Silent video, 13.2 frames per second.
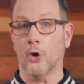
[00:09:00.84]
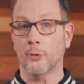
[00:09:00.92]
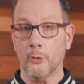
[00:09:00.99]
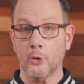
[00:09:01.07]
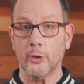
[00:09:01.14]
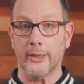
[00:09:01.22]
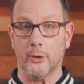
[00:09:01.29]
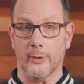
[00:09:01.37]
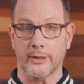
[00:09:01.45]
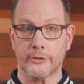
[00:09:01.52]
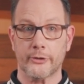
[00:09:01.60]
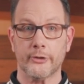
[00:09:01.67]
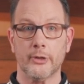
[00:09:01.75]
or pull
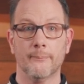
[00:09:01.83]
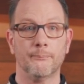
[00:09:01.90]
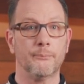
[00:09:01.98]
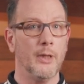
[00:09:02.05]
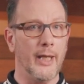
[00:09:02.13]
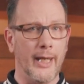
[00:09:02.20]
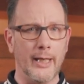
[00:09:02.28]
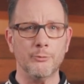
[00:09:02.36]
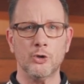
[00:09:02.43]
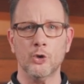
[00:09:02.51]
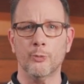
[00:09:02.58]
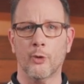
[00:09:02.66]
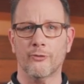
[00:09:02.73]
requests, aim
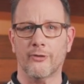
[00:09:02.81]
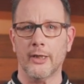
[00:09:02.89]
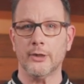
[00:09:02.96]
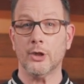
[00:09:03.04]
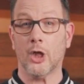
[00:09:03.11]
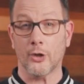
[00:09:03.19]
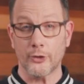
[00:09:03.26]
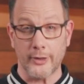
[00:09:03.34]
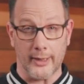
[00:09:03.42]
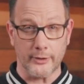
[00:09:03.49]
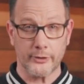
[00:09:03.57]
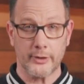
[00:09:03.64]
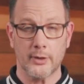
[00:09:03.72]
to provide
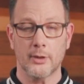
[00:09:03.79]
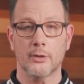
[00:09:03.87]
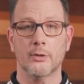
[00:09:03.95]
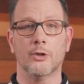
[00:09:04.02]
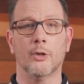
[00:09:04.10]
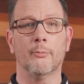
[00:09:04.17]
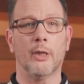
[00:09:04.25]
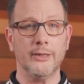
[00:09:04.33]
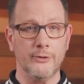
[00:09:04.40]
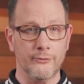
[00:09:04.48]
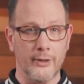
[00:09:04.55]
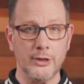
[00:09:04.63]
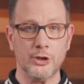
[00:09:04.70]
context, the
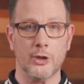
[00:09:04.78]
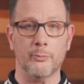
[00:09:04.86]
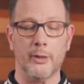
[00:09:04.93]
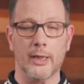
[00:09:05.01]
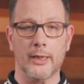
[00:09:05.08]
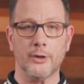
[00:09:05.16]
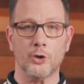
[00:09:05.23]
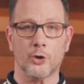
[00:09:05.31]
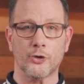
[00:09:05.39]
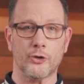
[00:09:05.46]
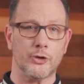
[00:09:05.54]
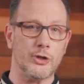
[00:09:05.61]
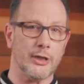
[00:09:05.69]
motivation behind your
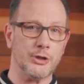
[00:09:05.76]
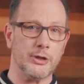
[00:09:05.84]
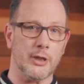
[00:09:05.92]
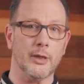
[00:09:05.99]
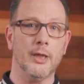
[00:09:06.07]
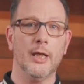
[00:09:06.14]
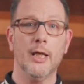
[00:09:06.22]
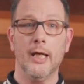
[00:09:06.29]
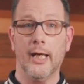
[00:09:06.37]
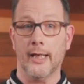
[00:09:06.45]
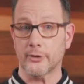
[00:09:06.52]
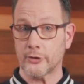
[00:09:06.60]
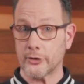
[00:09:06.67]
suggestion,
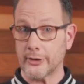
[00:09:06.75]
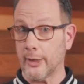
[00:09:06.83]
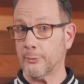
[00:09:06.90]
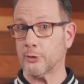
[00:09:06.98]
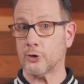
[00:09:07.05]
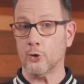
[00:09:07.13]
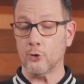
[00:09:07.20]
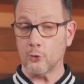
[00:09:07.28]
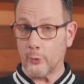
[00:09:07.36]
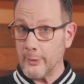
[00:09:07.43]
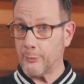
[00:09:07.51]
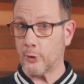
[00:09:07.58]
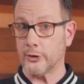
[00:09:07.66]
and steps to
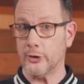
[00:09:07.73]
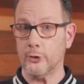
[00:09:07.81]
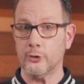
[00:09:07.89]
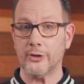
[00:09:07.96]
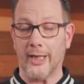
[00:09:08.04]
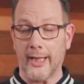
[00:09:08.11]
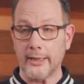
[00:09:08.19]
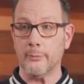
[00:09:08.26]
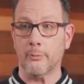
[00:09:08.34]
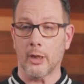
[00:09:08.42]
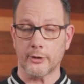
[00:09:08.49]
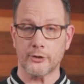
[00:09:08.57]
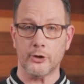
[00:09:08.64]
reproduce any
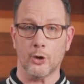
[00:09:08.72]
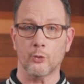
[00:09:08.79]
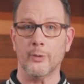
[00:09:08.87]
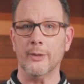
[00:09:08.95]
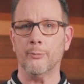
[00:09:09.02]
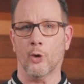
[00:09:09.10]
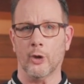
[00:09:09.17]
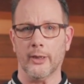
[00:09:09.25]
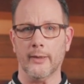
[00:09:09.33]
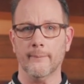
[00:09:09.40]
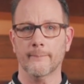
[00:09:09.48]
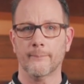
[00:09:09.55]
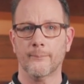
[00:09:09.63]
bugs you're reporting.